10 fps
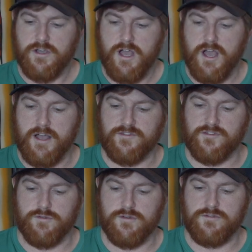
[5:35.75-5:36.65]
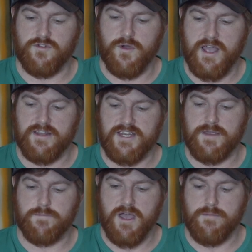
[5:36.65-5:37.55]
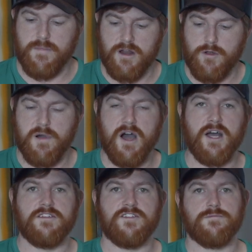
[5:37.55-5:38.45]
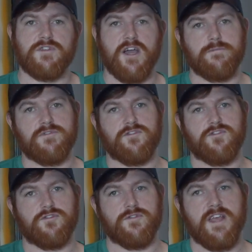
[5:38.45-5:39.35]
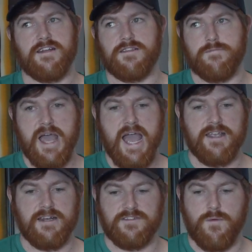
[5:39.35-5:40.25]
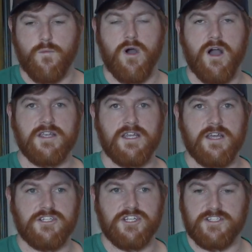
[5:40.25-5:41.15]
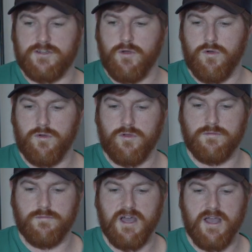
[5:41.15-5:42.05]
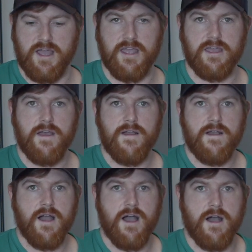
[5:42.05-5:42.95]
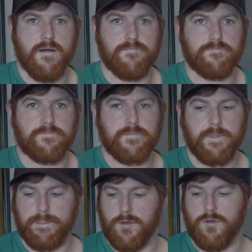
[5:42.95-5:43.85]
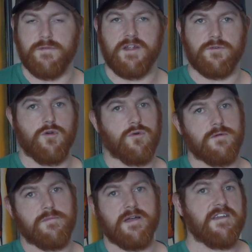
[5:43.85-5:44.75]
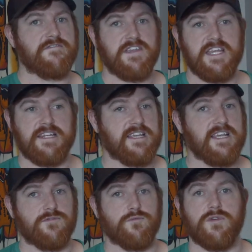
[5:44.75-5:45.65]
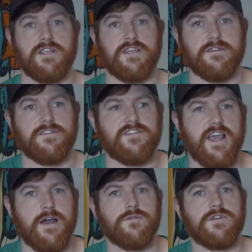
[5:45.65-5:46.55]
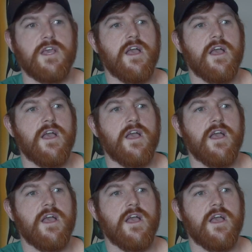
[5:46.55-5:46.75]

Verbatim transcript: uh, screw. So I take my monopod sometimes and screw that in the back. And as I'm walking, I just hold my, um, hold my recorder by my feet and it gets really good sound.